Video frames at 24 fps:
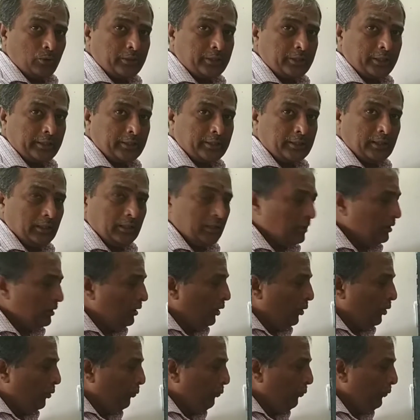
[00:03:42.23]
we give our
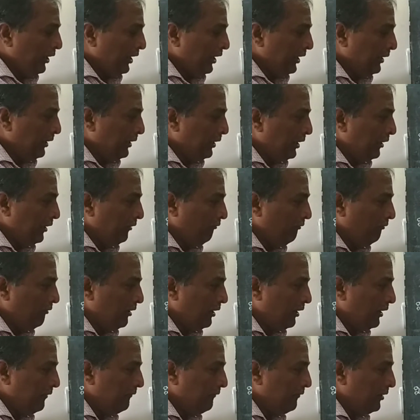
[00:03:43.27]
land,
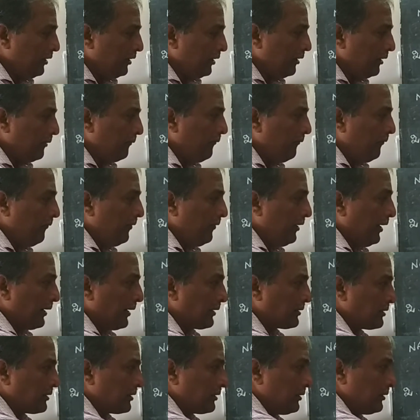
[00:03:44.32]
we give our
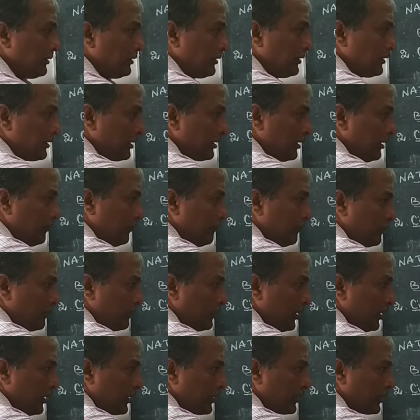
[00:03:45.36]
capital,
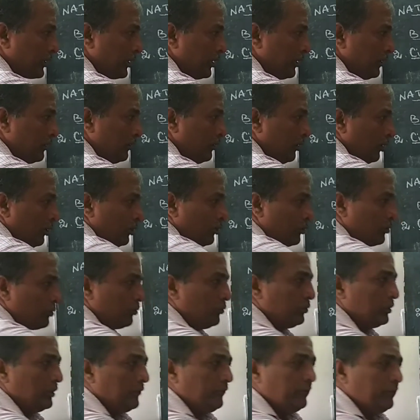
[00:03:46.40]
and so on. So
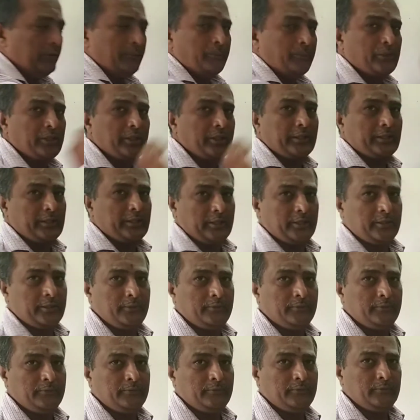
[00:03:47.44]
that means
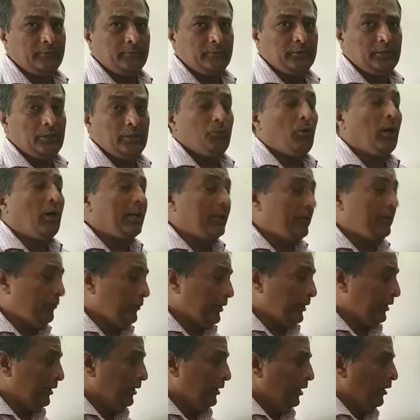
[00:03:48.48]
we supply
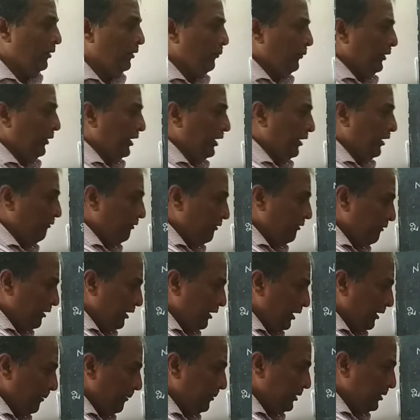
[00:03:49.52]
factor
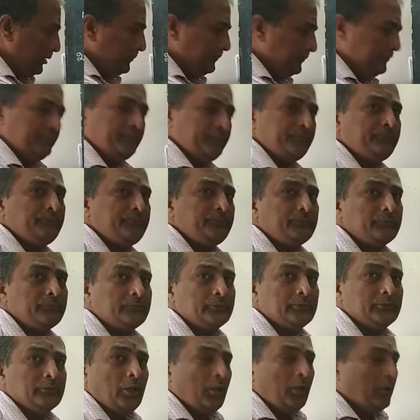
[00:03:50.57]

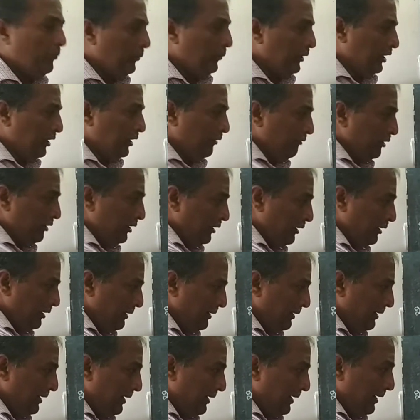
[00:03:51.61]
services to
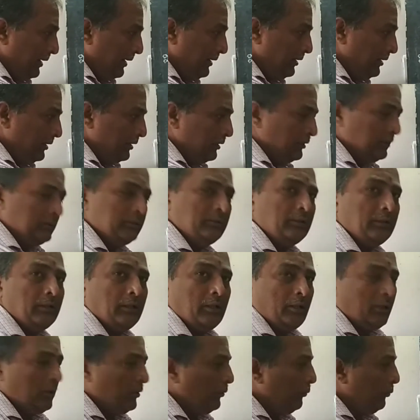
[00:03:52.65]
the
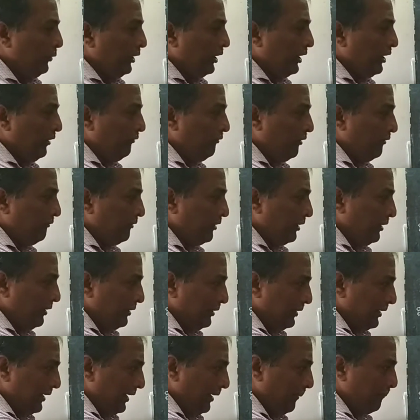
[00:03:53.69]

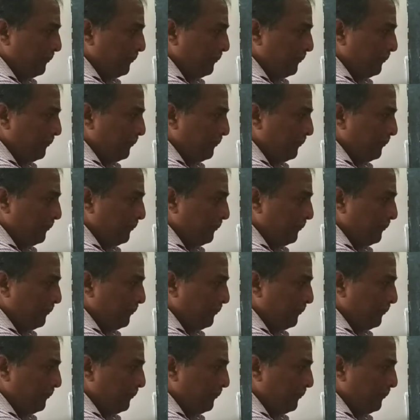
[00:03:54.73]
firms,